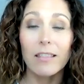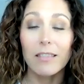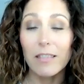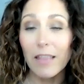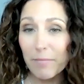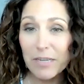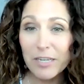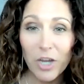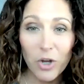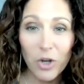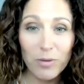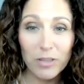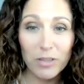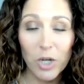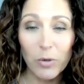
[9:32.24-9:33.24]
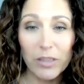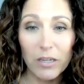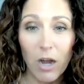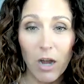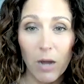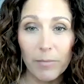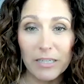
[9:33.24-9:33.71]
Let me know below in the
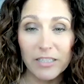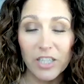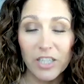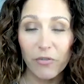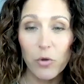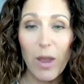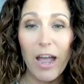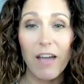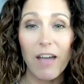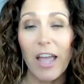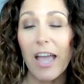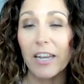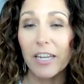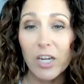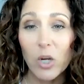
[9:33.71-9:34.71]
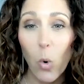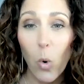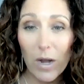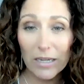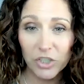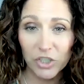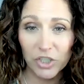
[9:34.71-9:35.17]
comments if you have any
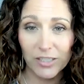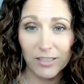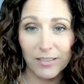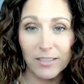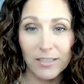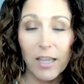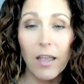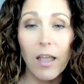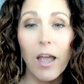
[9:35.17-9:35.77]
questions